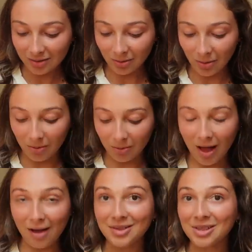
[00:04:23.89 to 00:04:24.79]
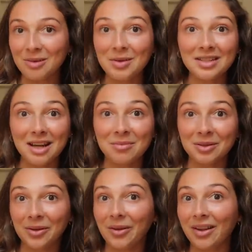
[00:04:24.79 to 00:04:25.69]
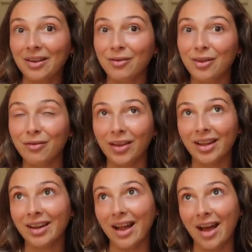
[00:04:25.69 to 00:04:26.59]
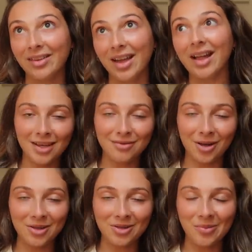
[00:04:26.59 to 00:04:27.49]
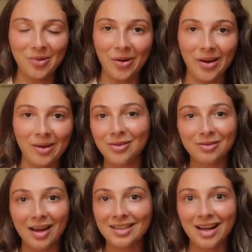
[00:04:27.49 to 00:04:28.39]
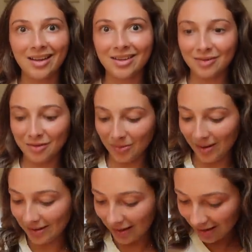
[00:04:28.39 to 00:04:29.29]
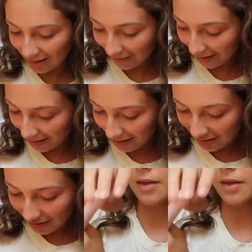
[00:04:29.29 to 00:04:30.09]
So you'll have to comment down below if you figured it out yet. If not, don't worry. You'll find out in a few weeks anyway.